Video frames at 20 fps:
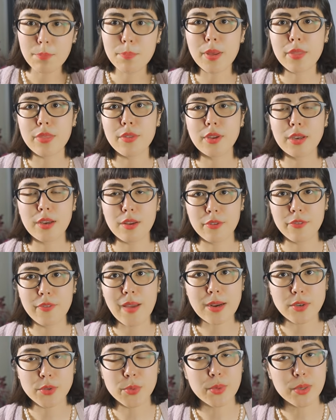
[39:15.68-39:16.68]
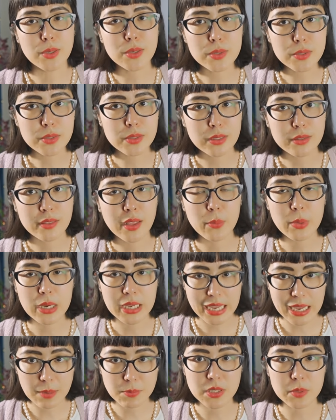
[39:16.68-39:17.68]
but the, you know, the fact was that they
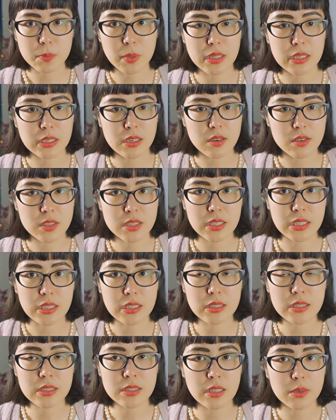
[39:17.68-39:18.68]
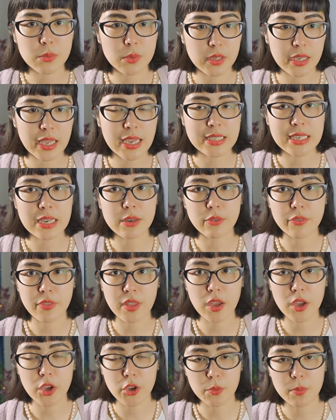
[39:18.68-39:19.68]
were captured by the Nazis. They were kicked out of
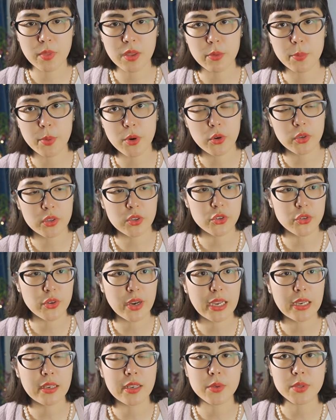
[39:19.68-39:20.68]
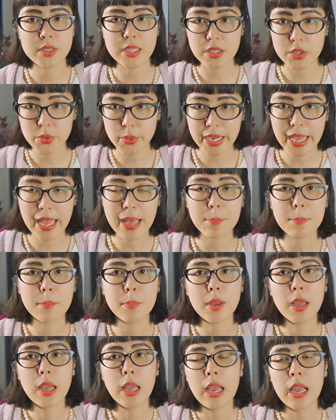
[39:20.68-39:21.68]
their home. They were put on a train. They were sent to a
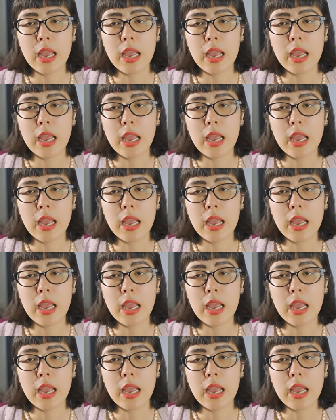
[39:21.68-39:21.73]
camp.